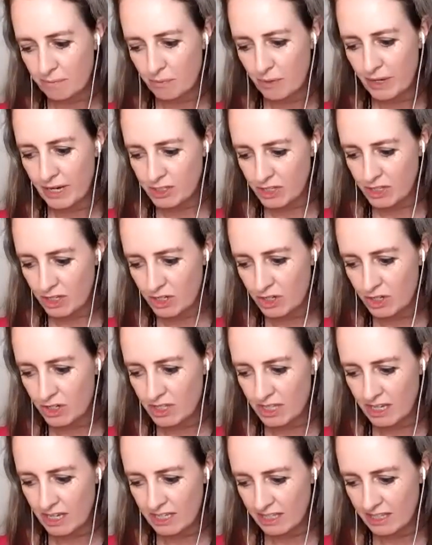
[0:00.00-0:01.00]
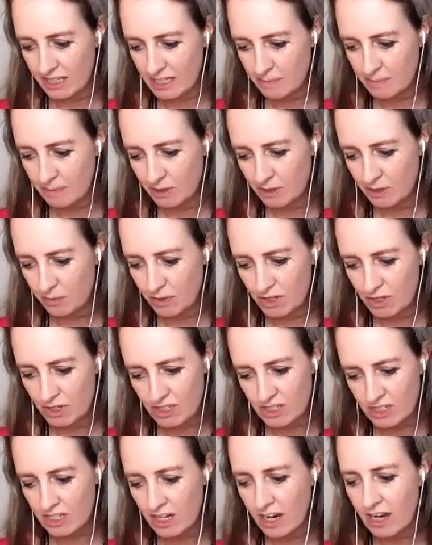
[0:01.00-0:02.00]
what else? I know there's been
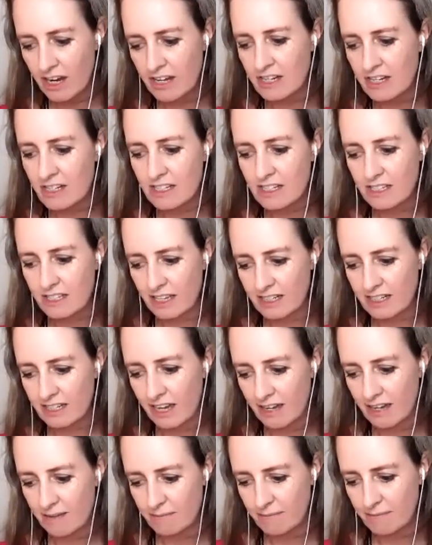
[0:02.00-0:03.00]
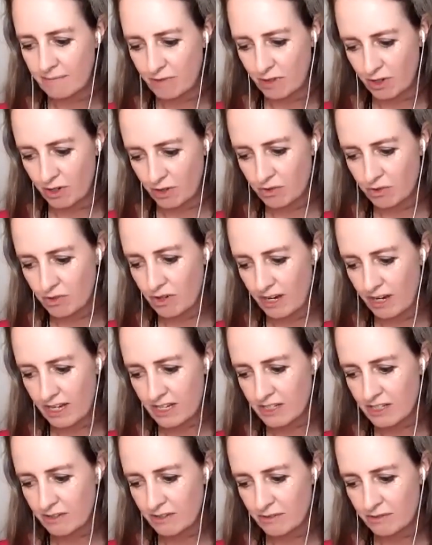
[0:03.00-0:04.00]
WordStart that came, grew
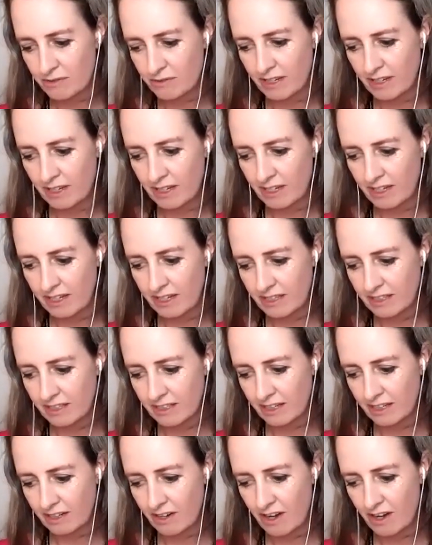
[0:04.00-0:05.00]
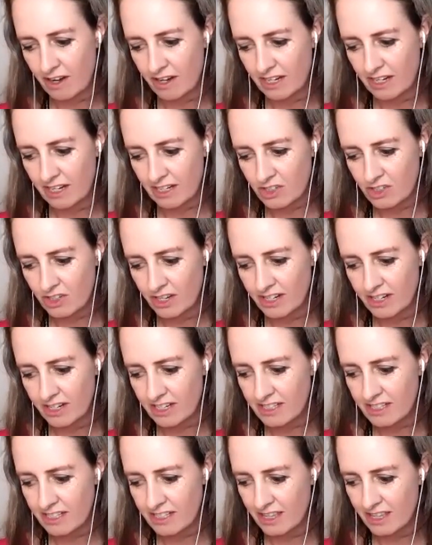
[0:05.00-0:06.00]
out of car
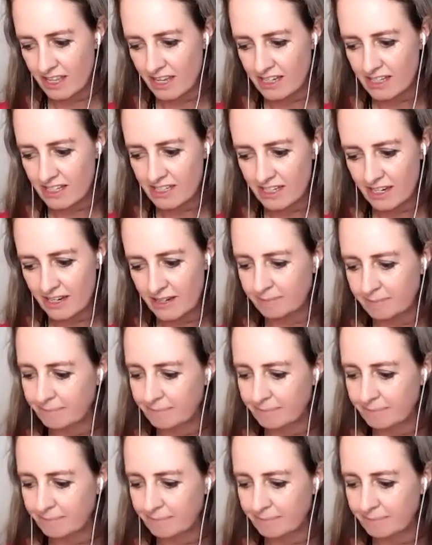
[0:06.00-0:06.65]
electronics and that.